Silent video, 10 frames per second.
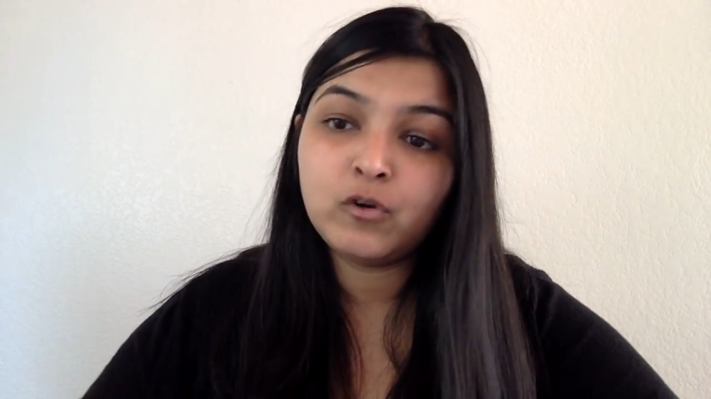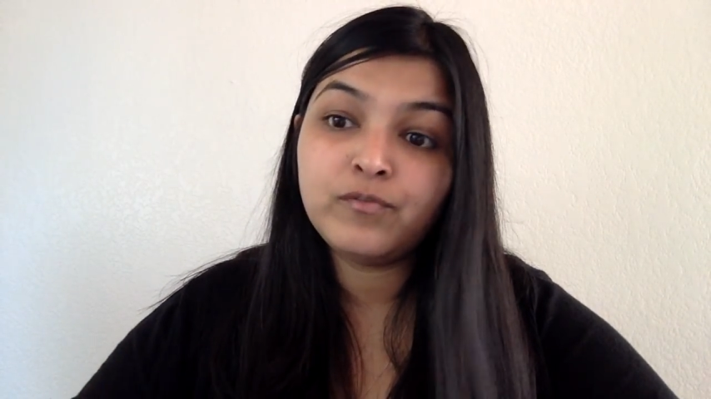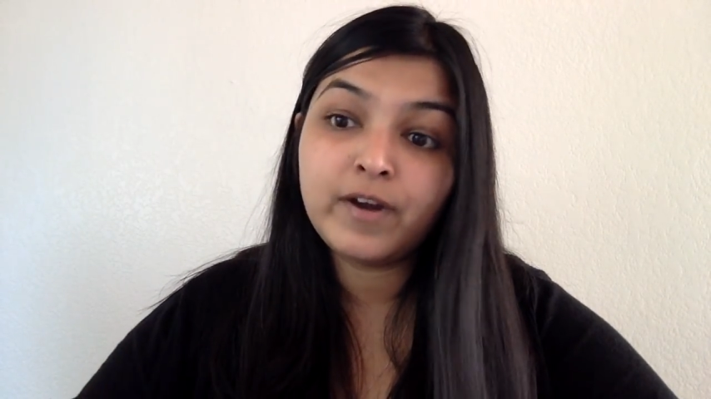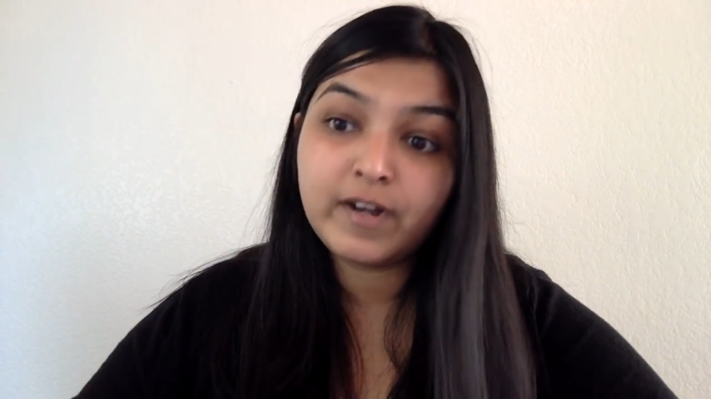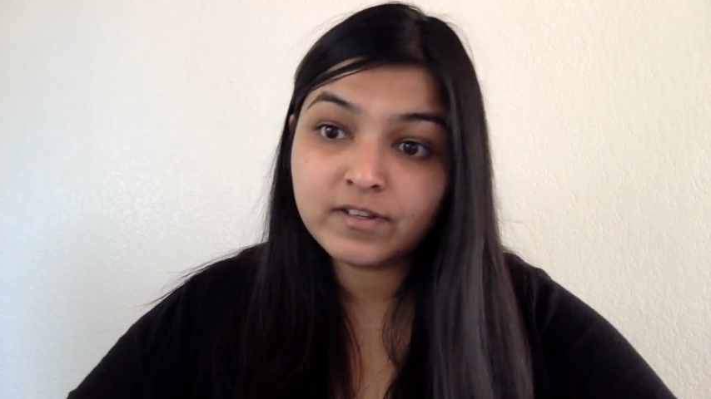to
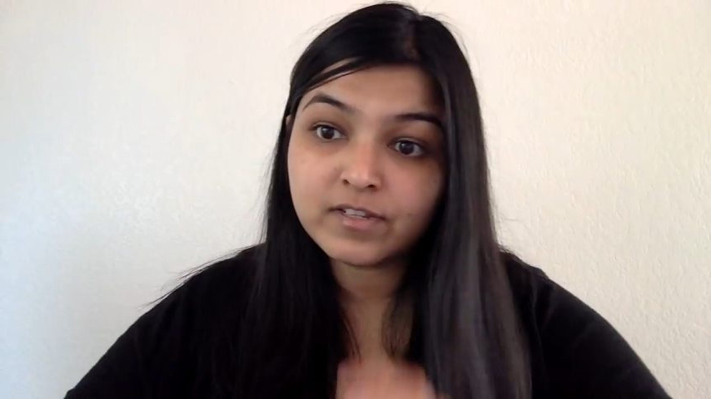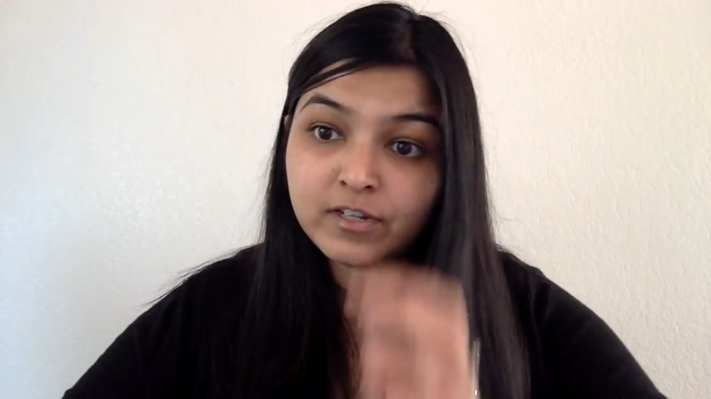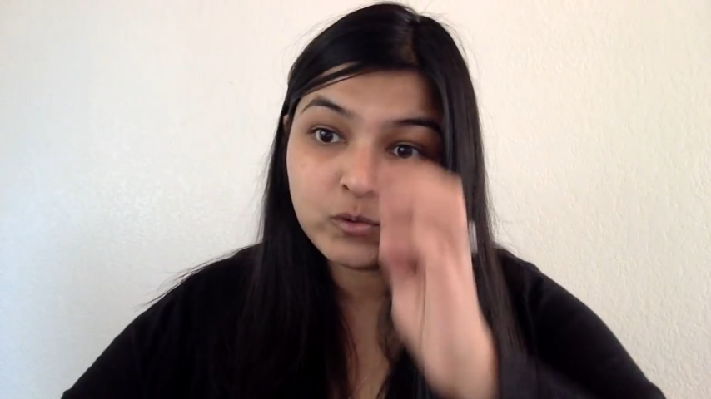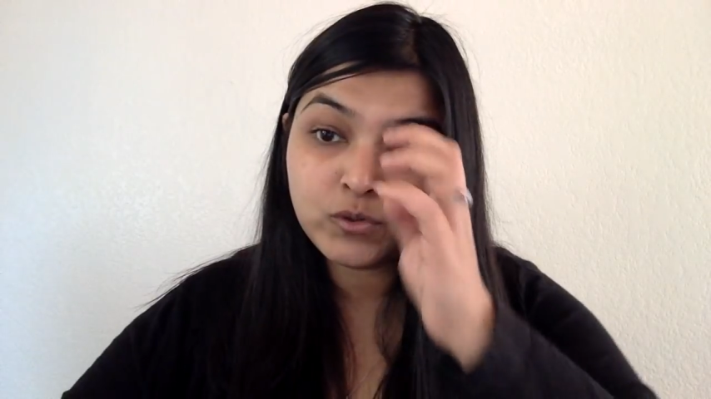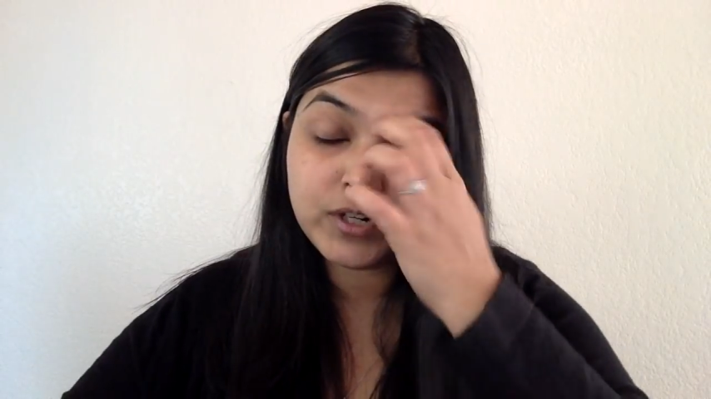find a
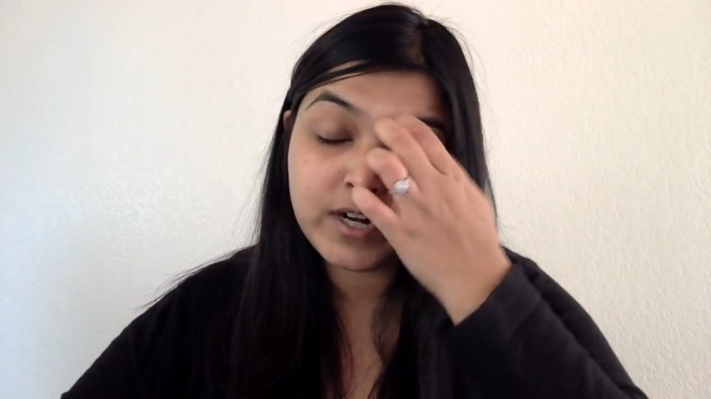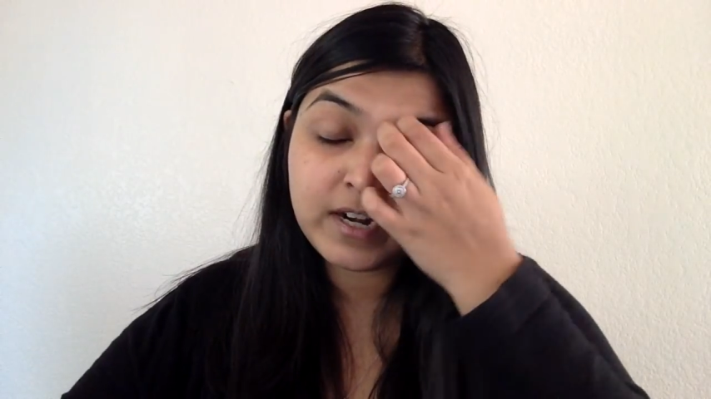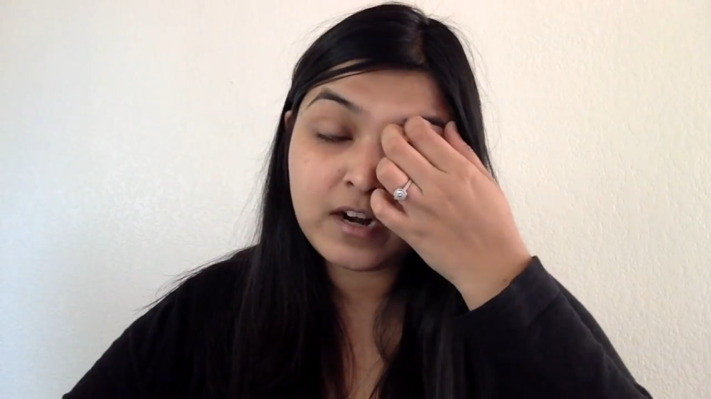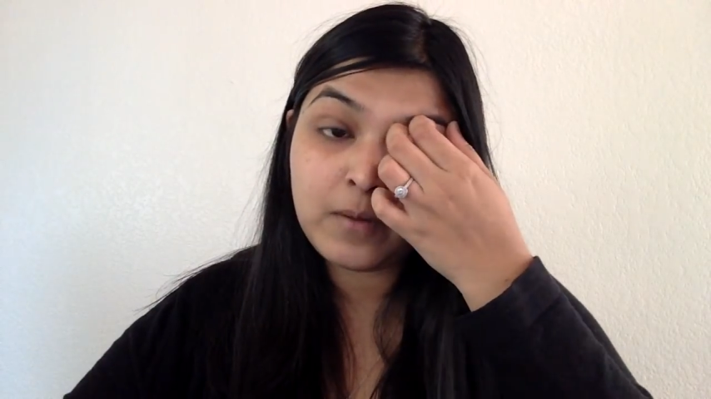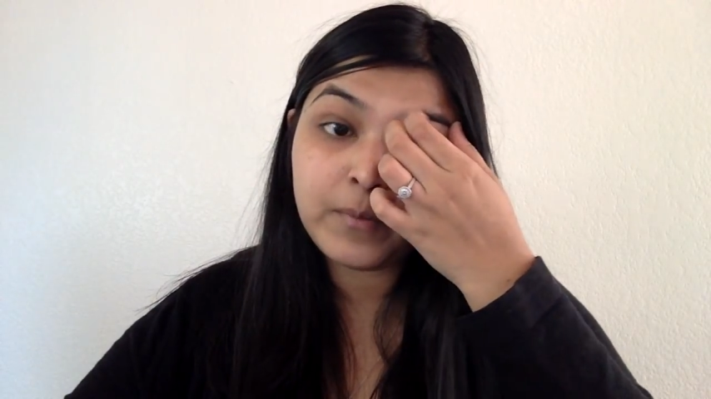solution
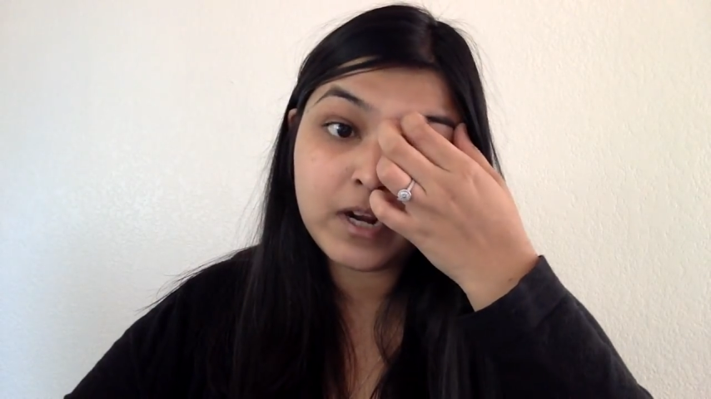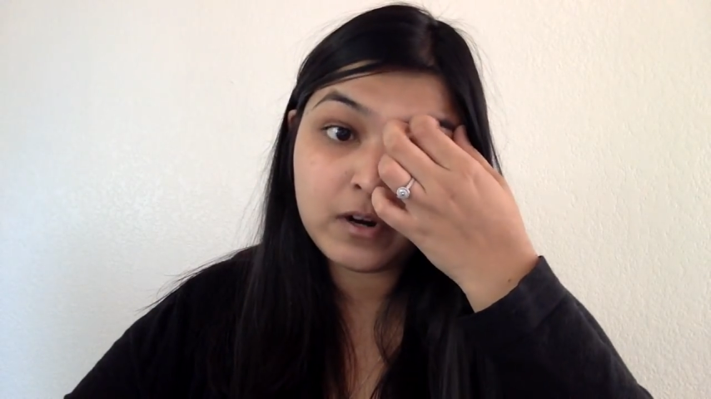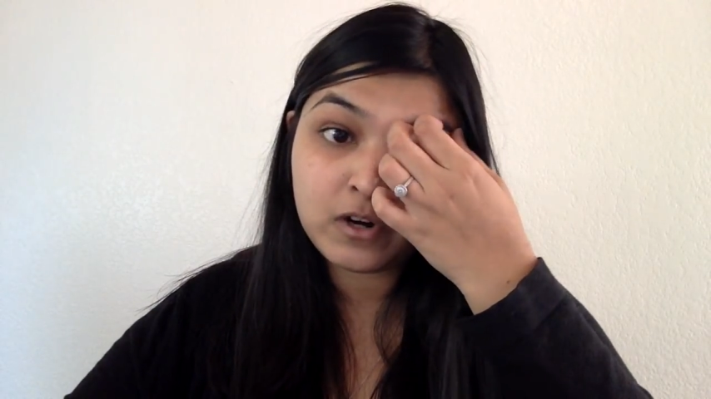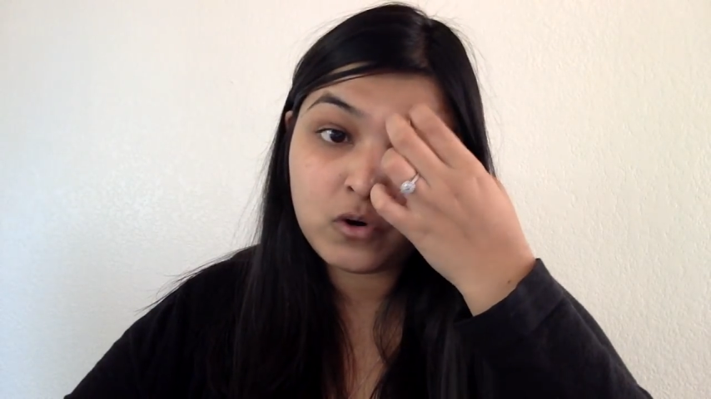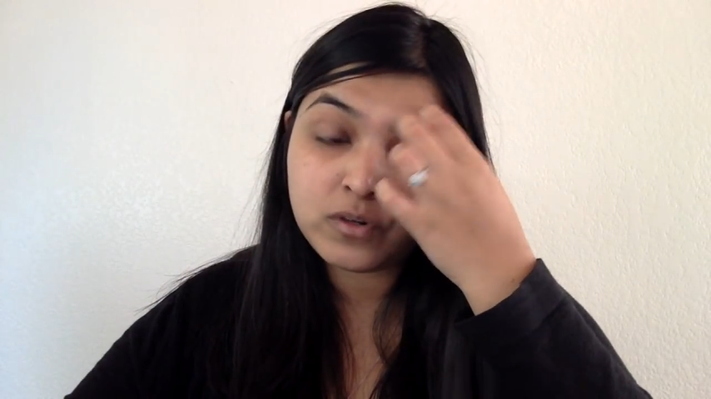and coming
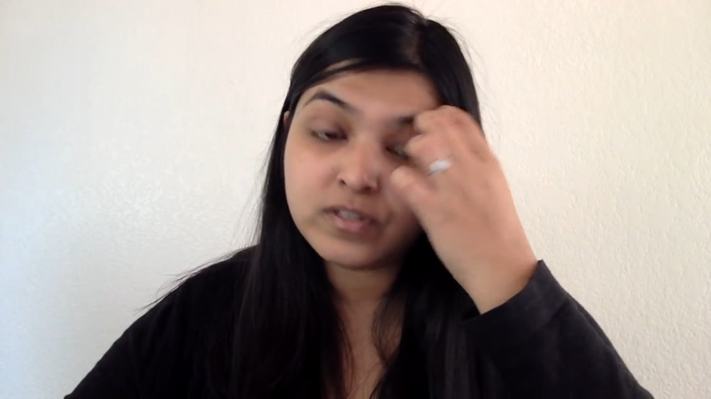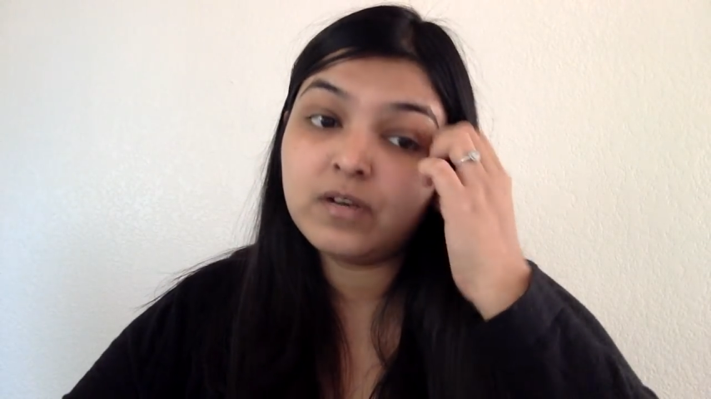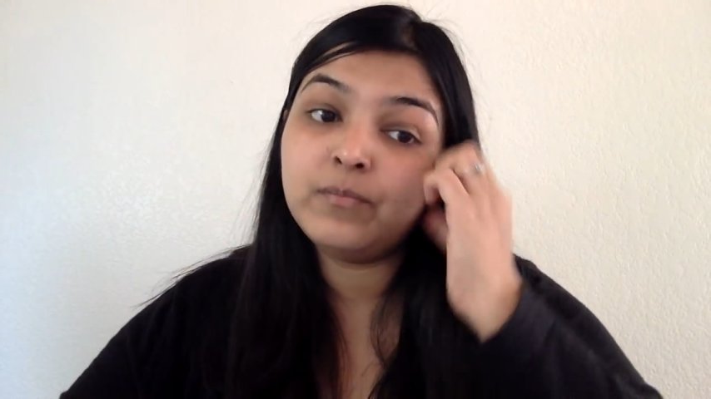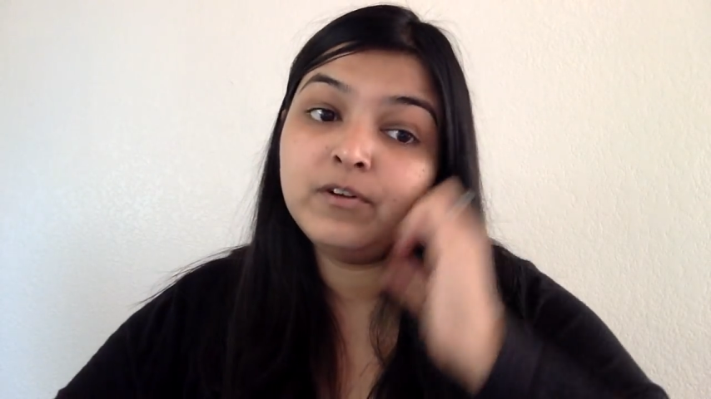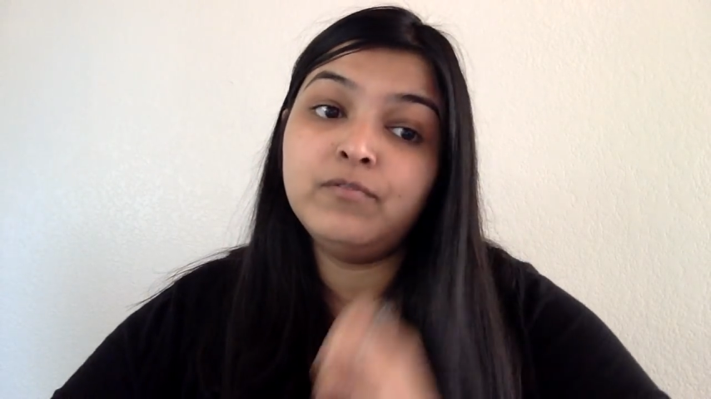across
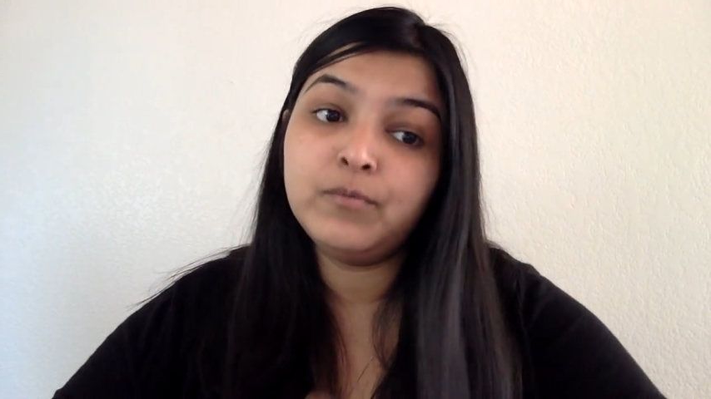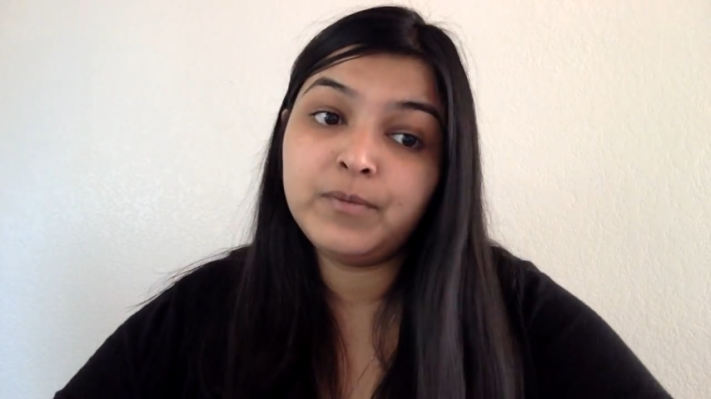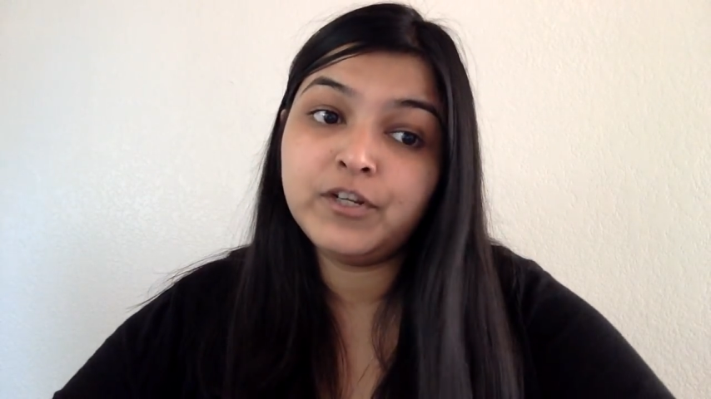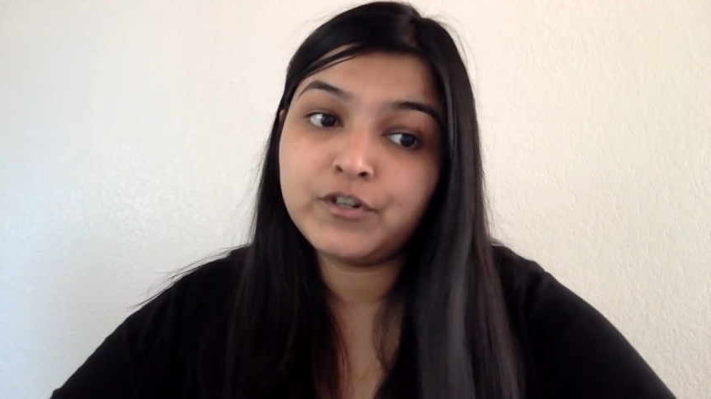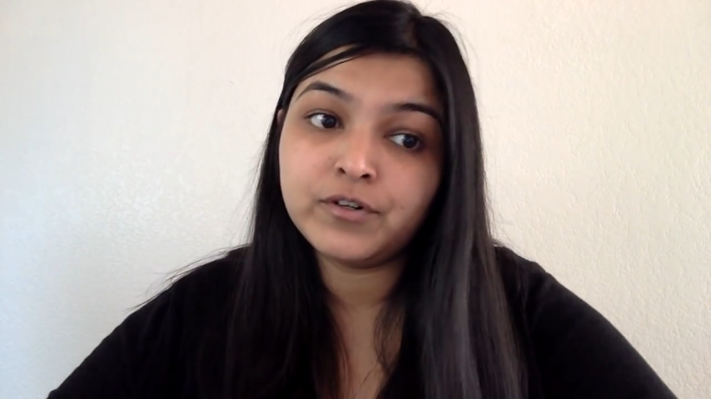some
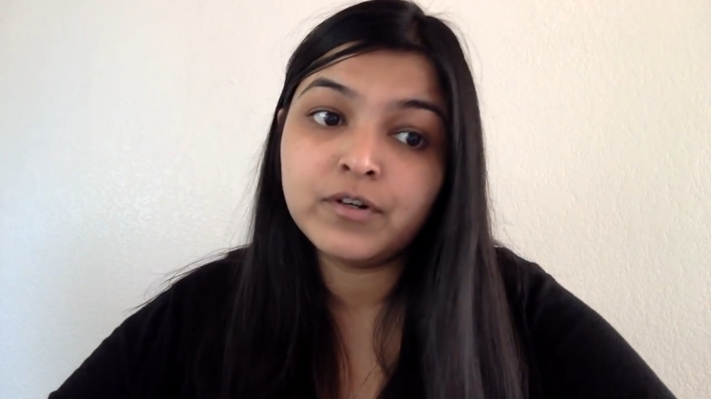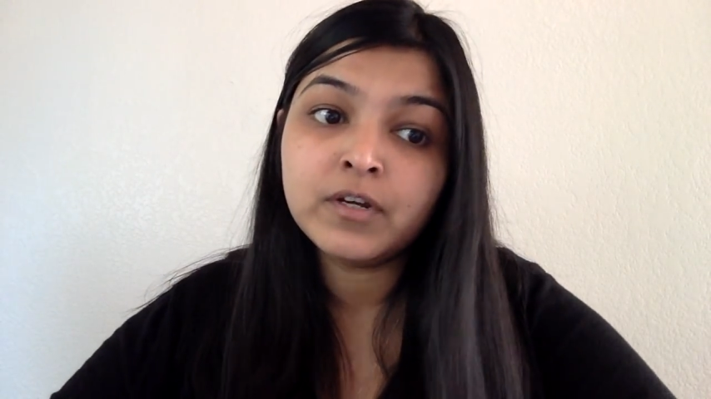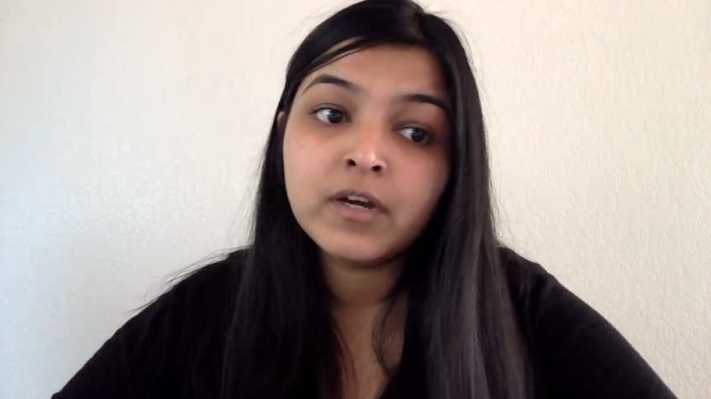information.